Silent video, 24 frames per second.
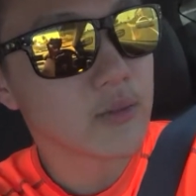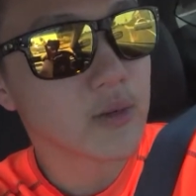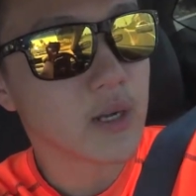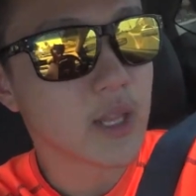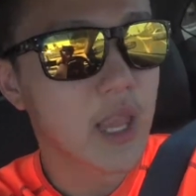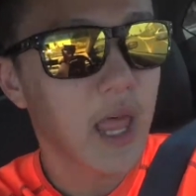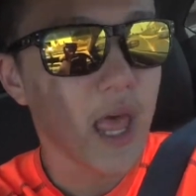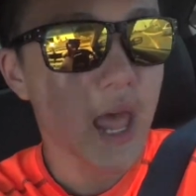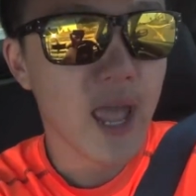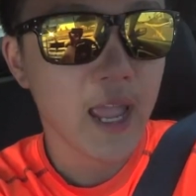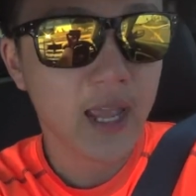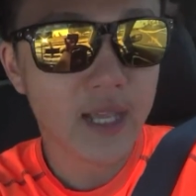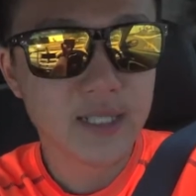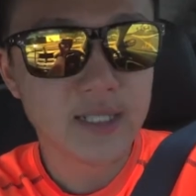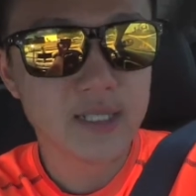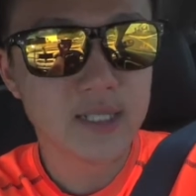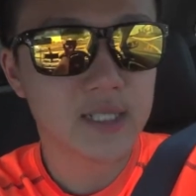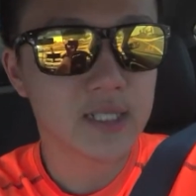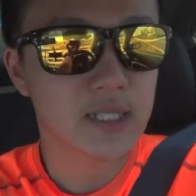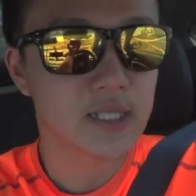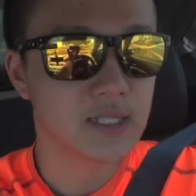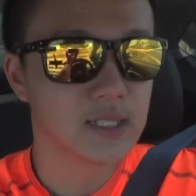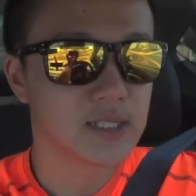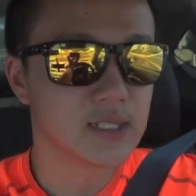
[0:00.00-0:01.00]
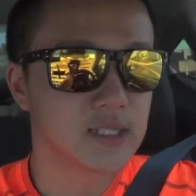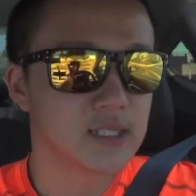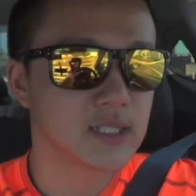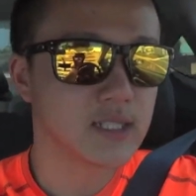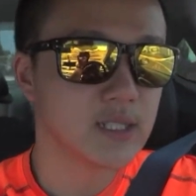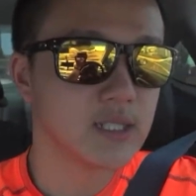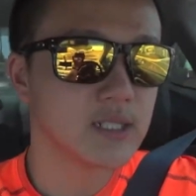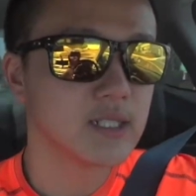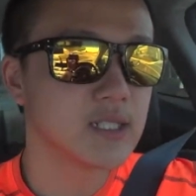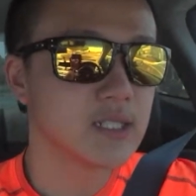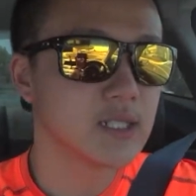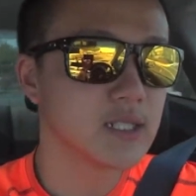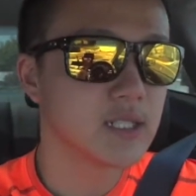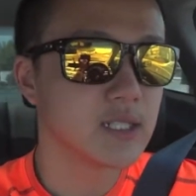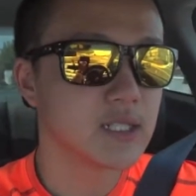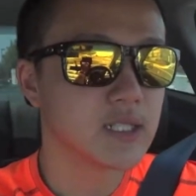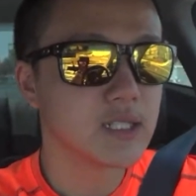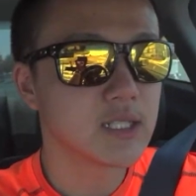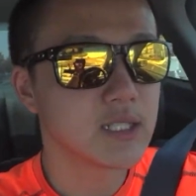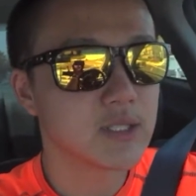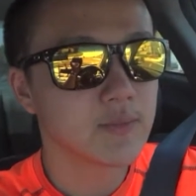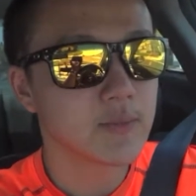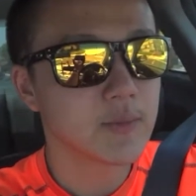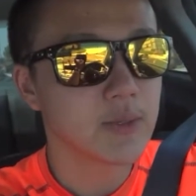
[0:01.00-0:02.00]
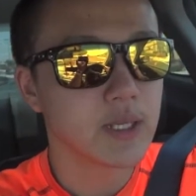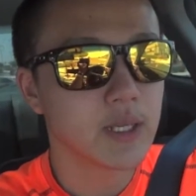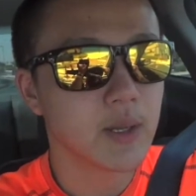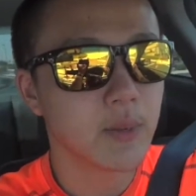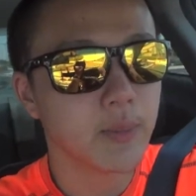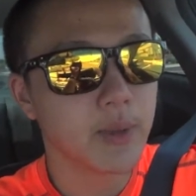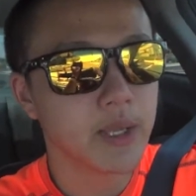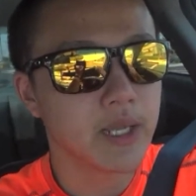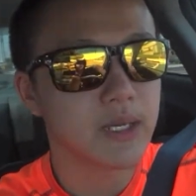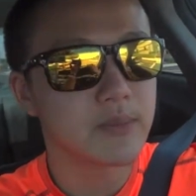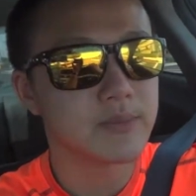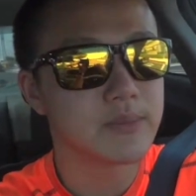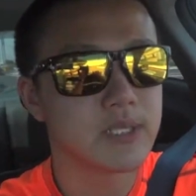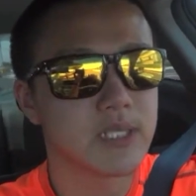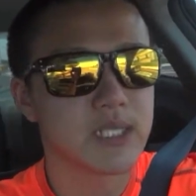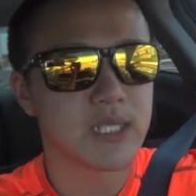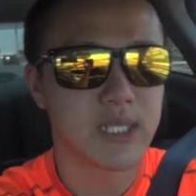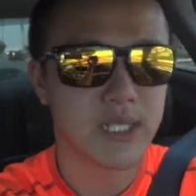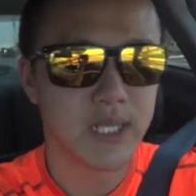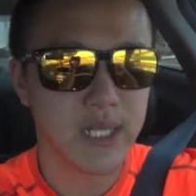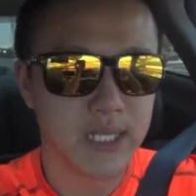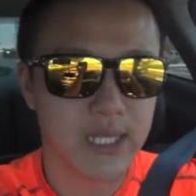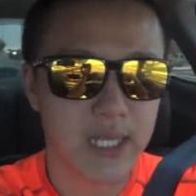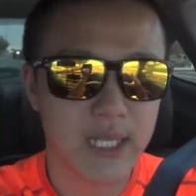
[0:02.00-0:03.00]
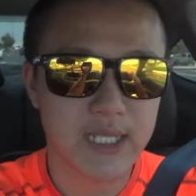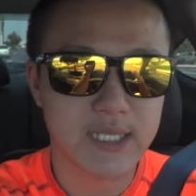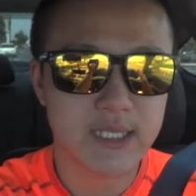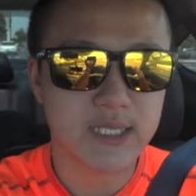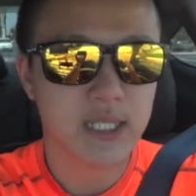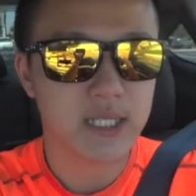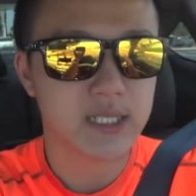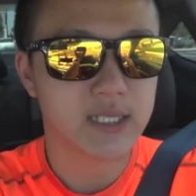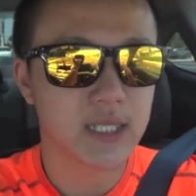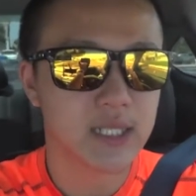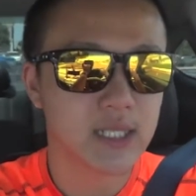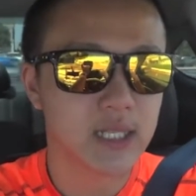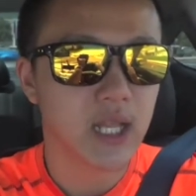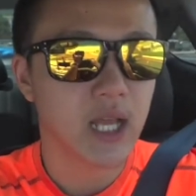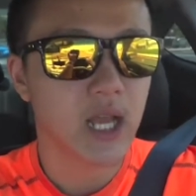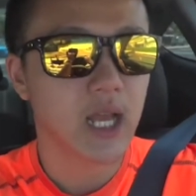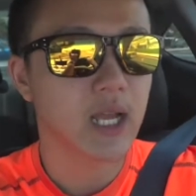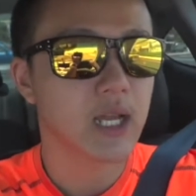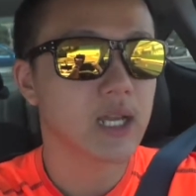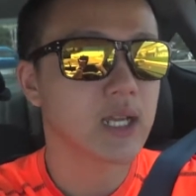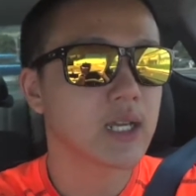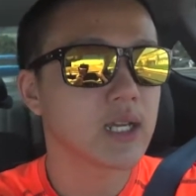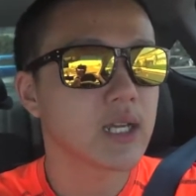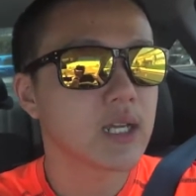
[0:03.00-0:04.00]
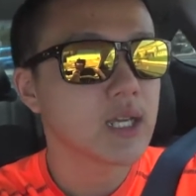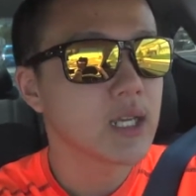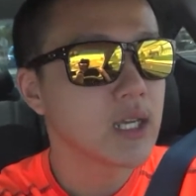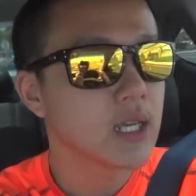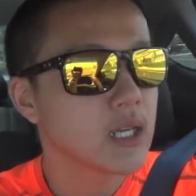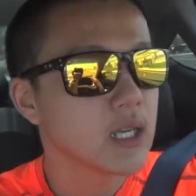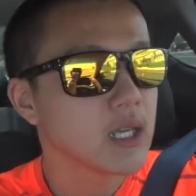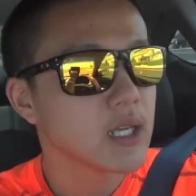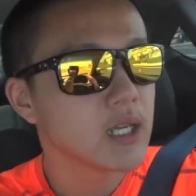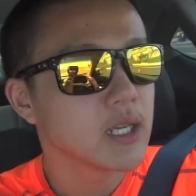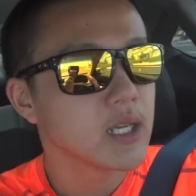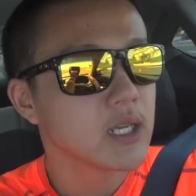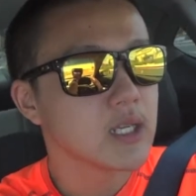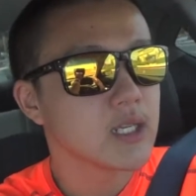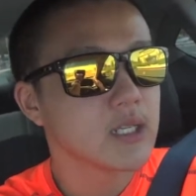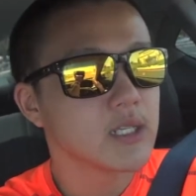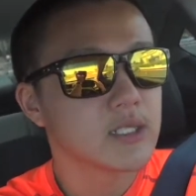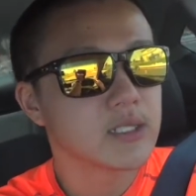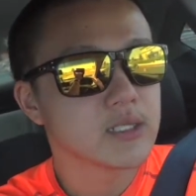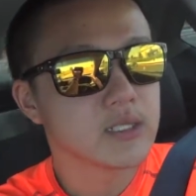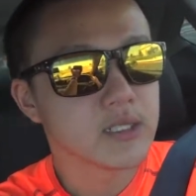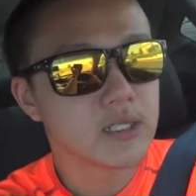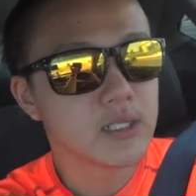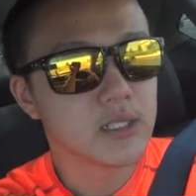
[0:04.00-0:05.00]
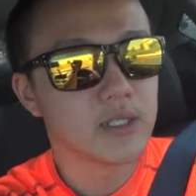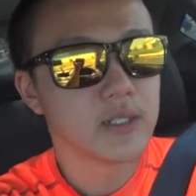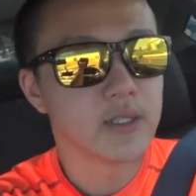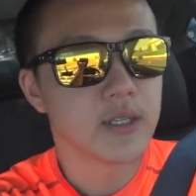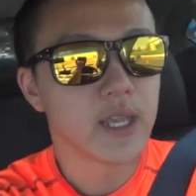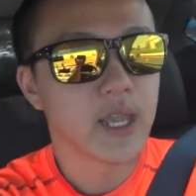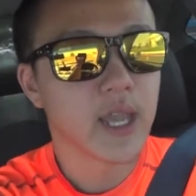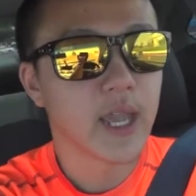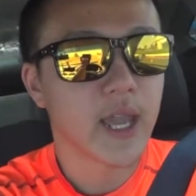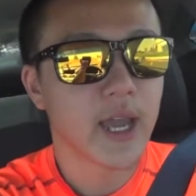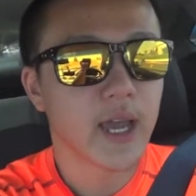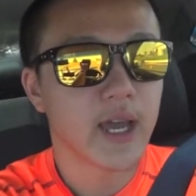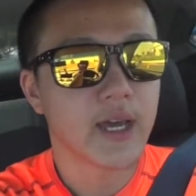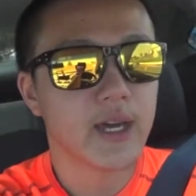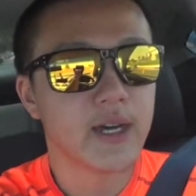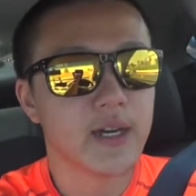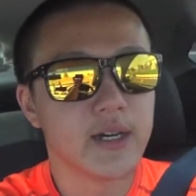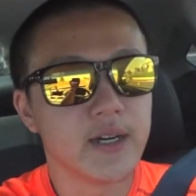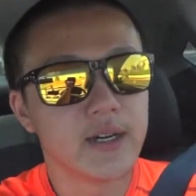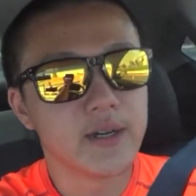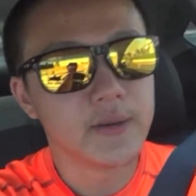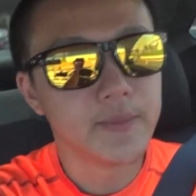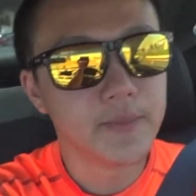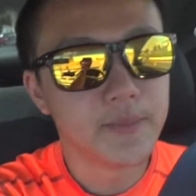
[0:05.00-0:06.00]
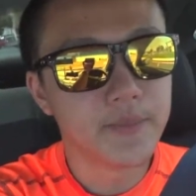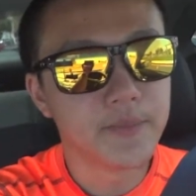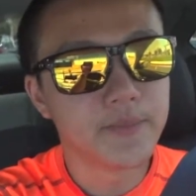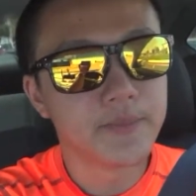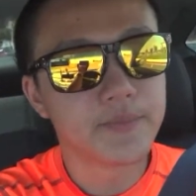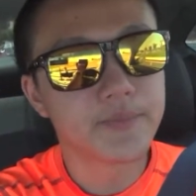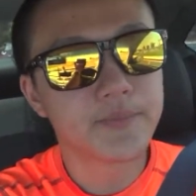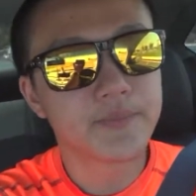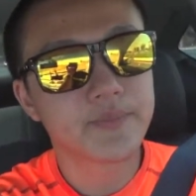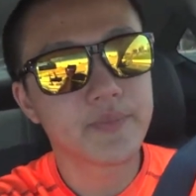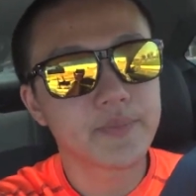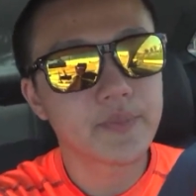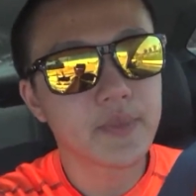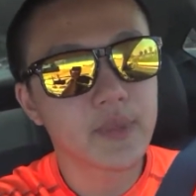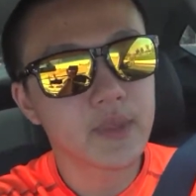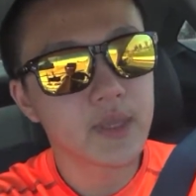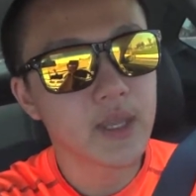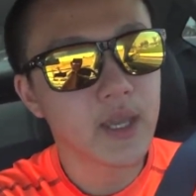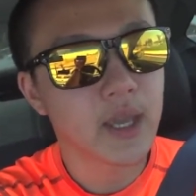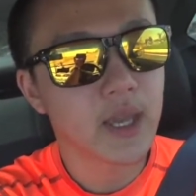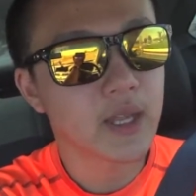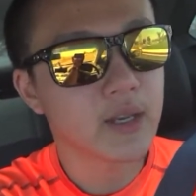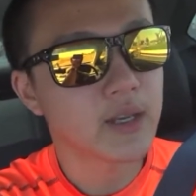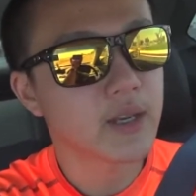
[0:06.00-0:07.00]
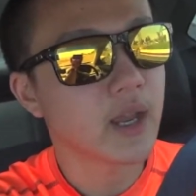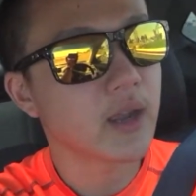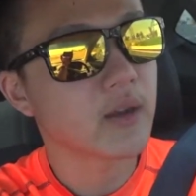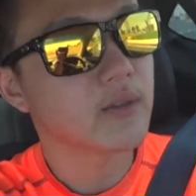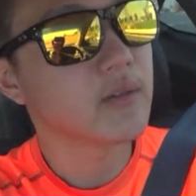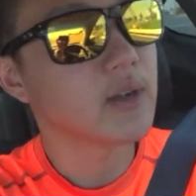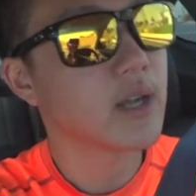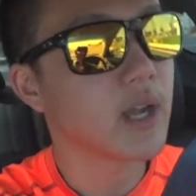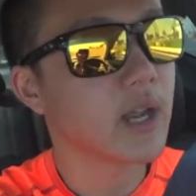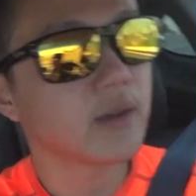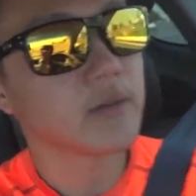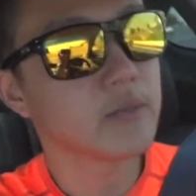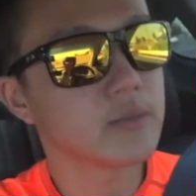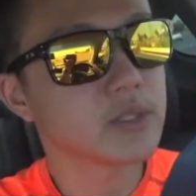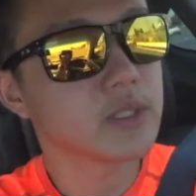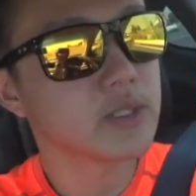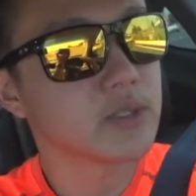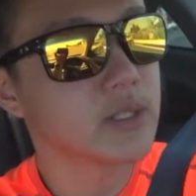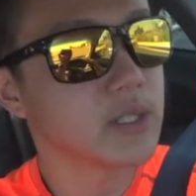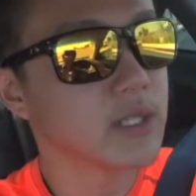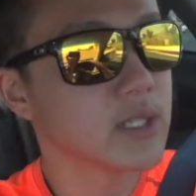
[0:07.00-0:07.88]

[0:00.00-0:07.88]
relax until we go pick up Tina at like 6 o'clock. So yeah, um, yeah, now right now I'm turning